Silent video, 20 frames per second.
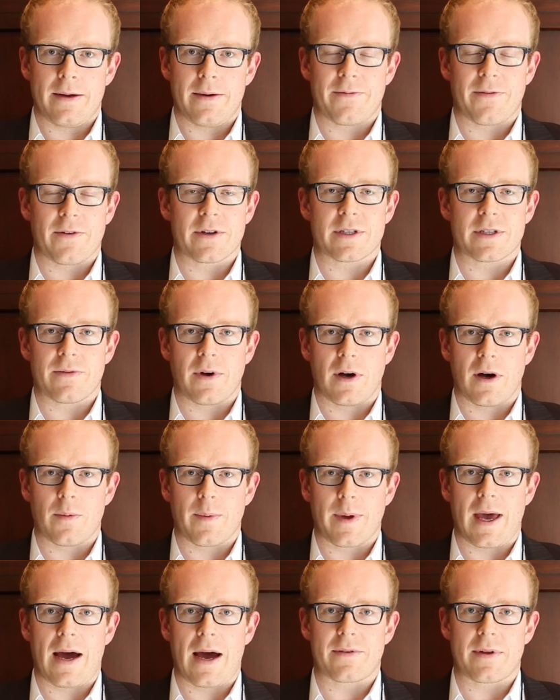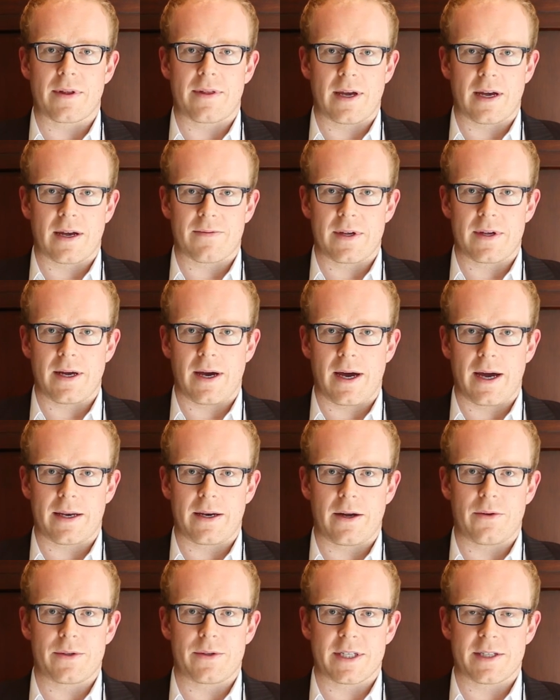First of all, we have to think of the
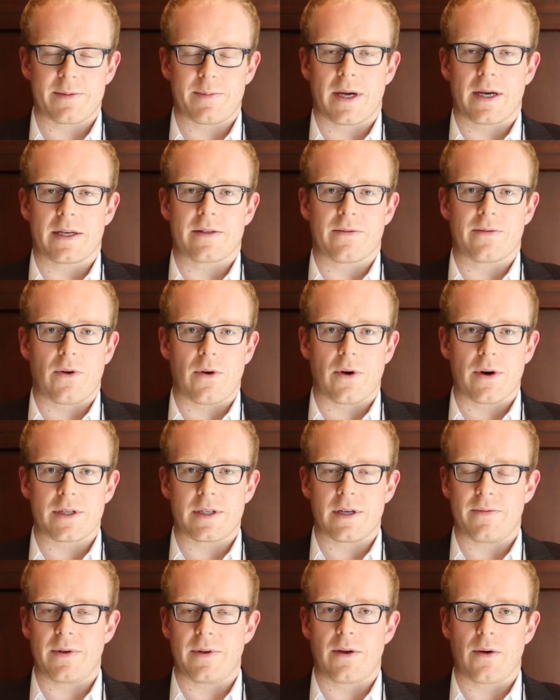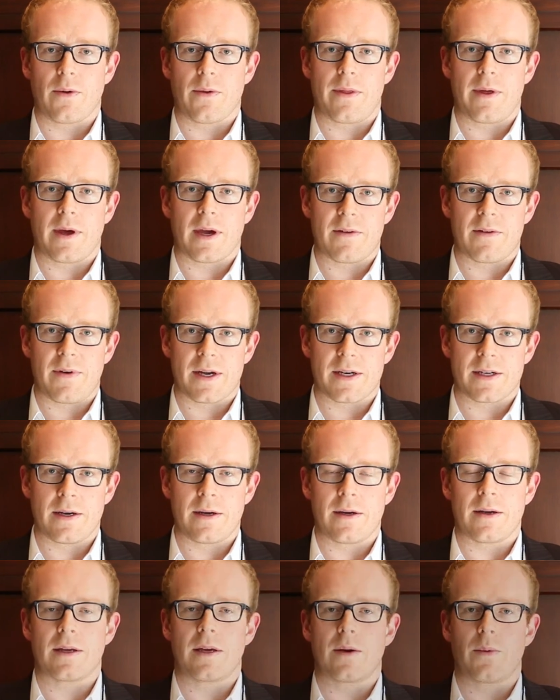diagnosis because, of course, if you don't think of it,
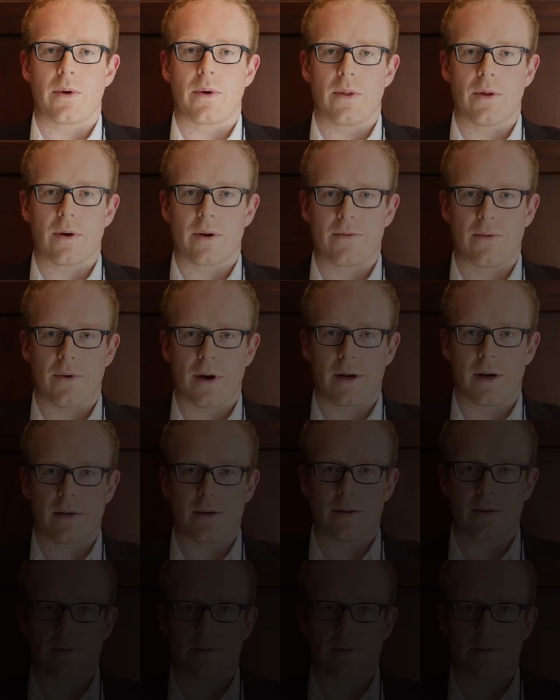you won't look for it.